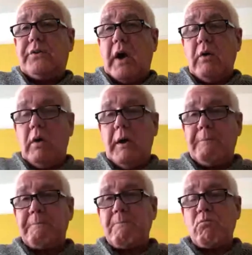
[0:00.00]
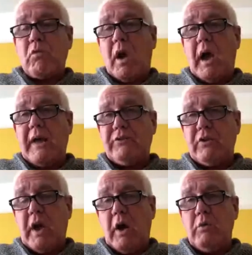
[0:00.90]
So, as
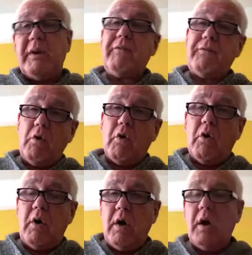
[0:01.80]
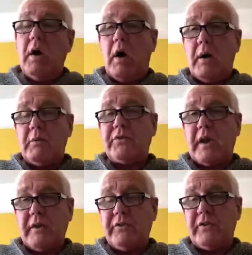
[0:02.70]
you know, before I was
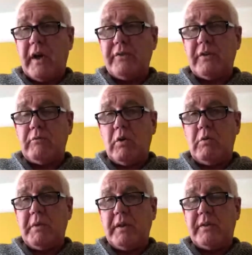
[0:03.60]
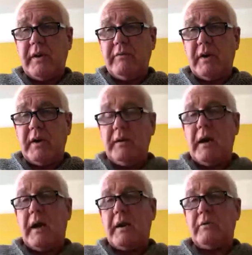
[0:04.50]
selling shares in Royal Mint TV
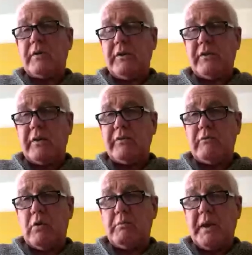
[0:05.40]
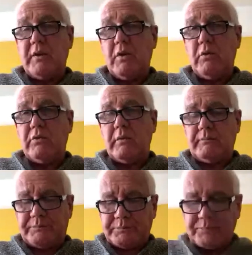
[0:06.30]
and I was selling shares in Royal Mint News,
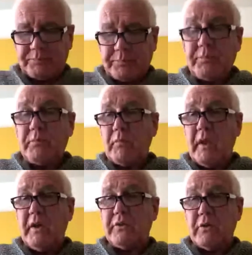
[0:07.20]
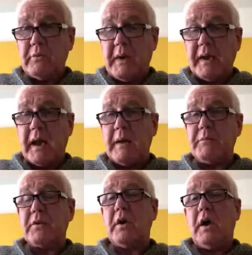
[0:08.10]
the two domain
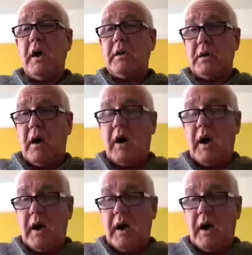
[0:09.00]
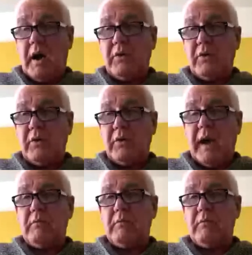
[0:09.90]
names that I hope to
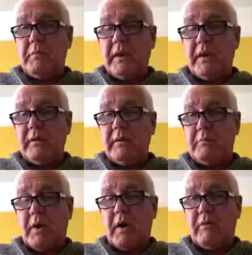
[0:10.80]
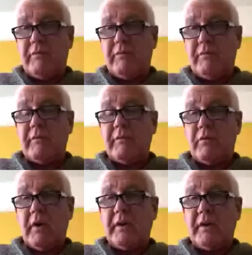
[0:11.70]
get Royal Mint to buy off us
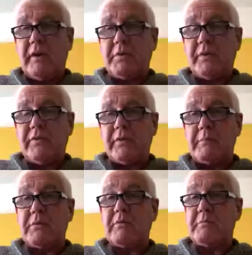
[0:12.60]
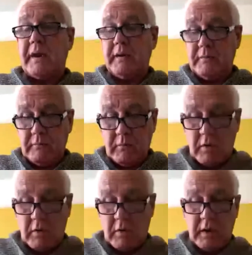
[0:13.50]
for exorbitant sums of money,
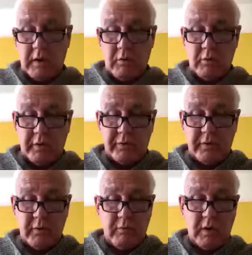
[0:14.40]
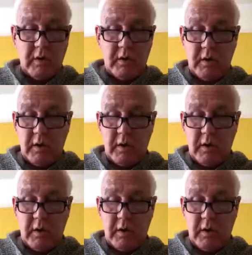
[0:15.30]
right, in order to